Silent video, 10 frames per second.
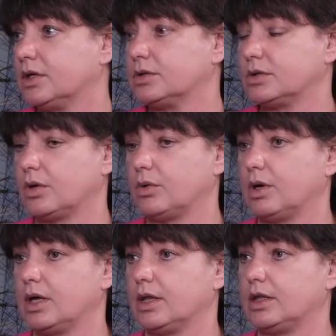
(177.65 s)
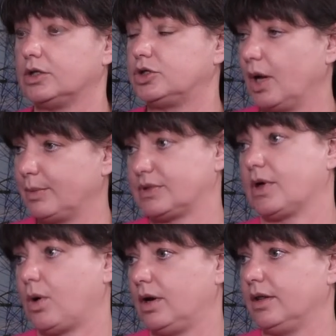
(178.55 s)
So the jobs are
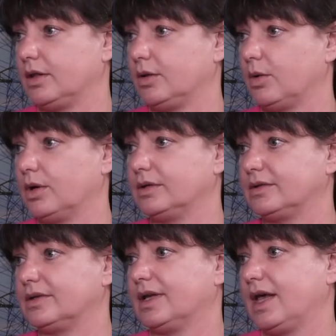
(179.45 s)
all in the north.